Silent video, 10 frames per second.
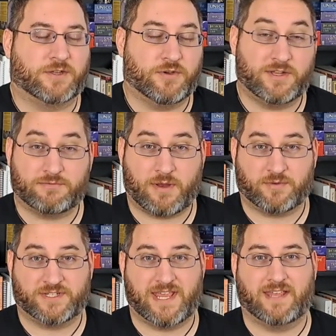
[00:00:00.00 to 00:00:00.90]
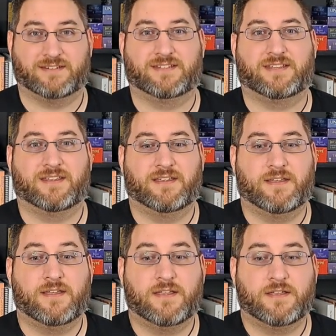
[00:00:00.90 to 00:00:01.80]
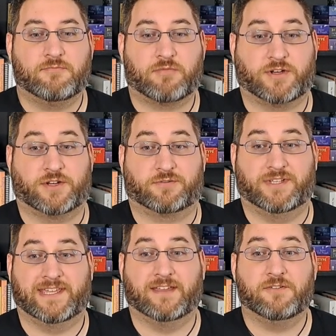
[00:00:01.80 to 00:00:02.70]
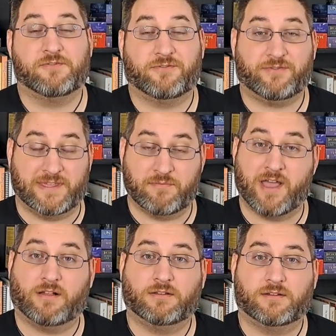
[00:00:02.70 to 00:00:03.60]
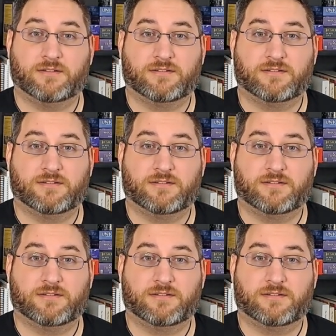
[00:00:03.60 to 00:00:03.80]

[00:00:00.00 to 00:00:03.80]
could represent particularly female